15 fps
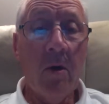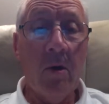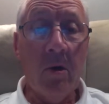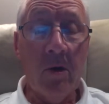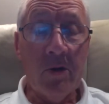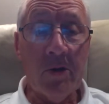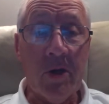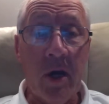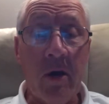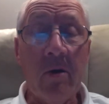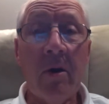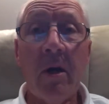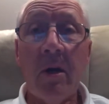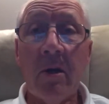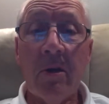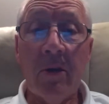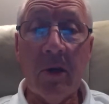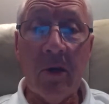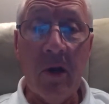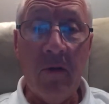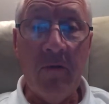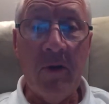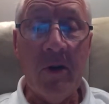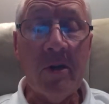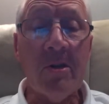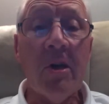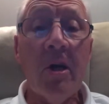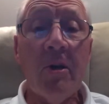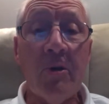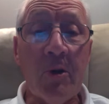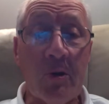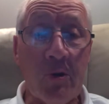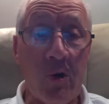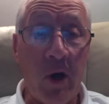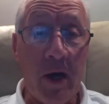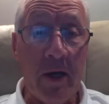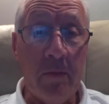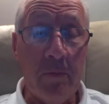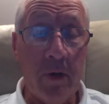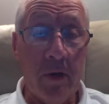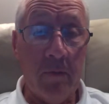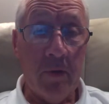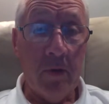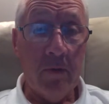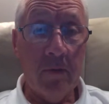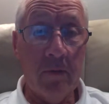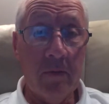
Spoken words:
Also, the confidence to train people.